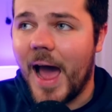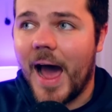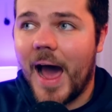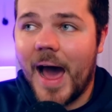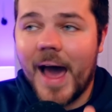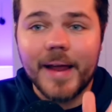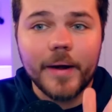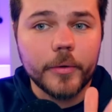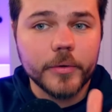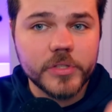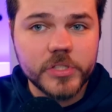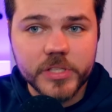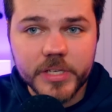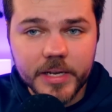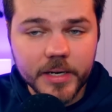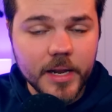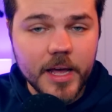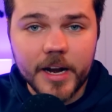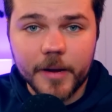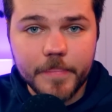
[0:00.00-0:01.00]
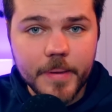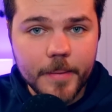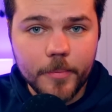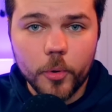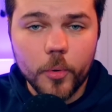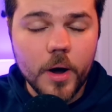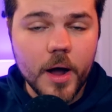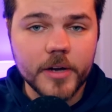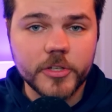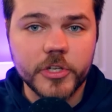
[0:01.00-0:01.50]
I don't see a lot of
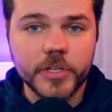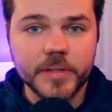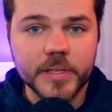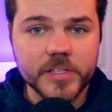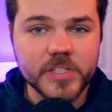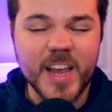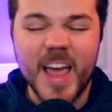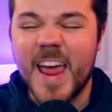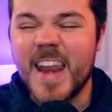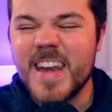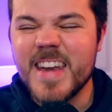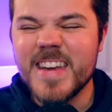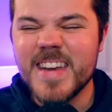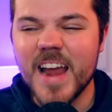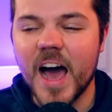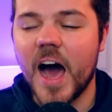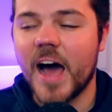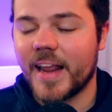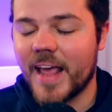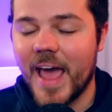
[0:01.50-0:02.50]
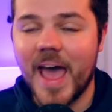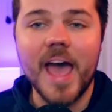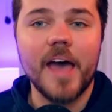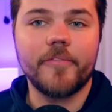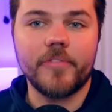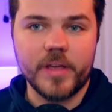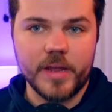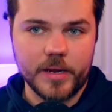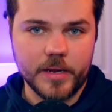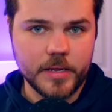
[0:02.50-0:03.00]
people watching this and not
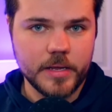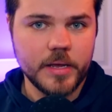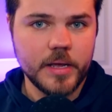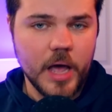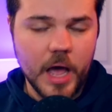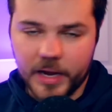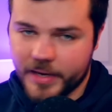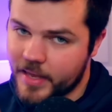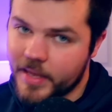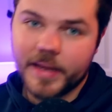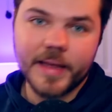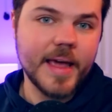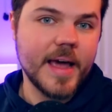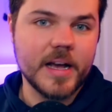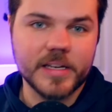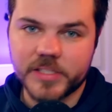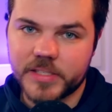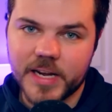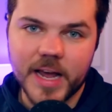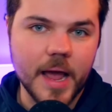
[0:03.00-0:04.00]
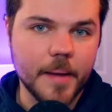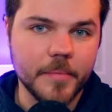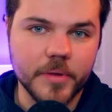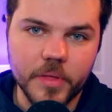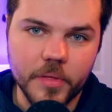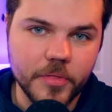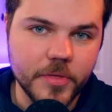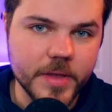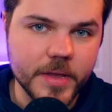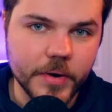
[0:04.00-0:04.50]
having a kick-ass time in
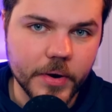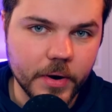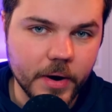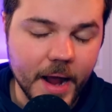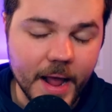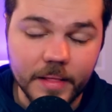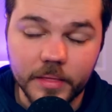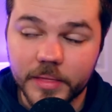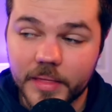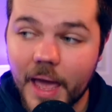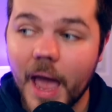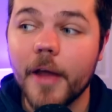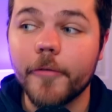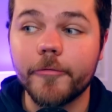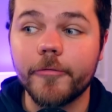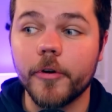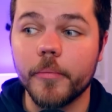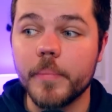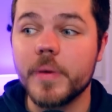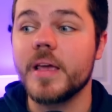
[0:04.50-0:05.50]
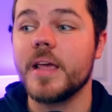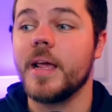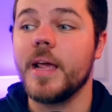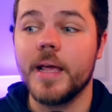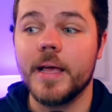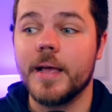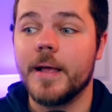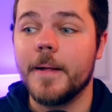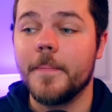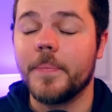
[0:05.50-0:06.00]
the theater, and that, for me,
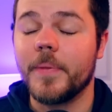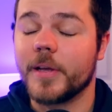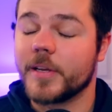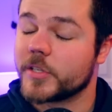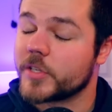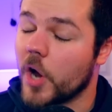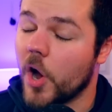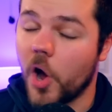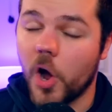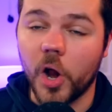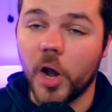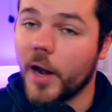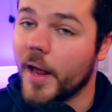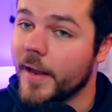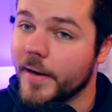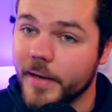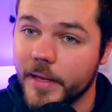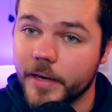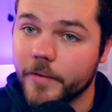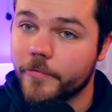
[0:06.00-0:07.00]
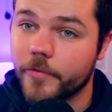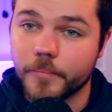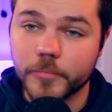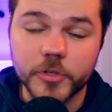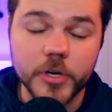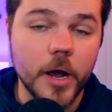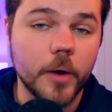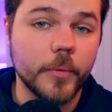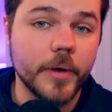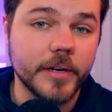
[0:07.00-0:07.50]
is all I needed from
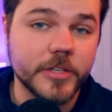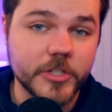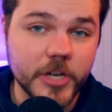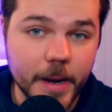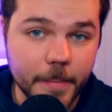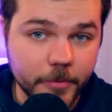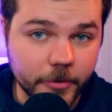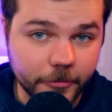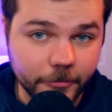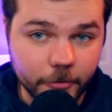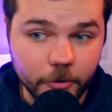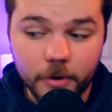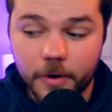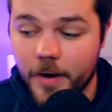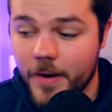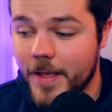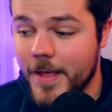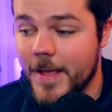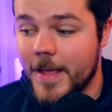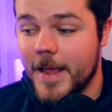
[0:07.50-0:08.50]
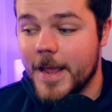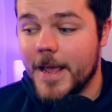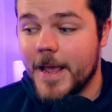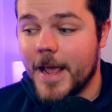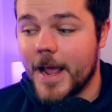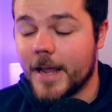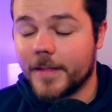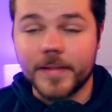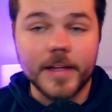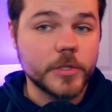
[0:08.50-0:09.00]
John Wick Chapter four,
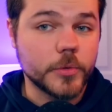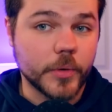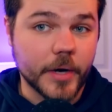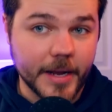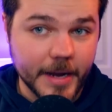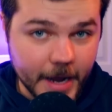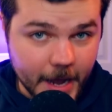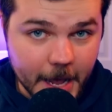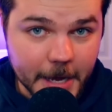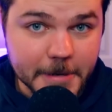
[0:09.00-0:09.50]
and that's what I got.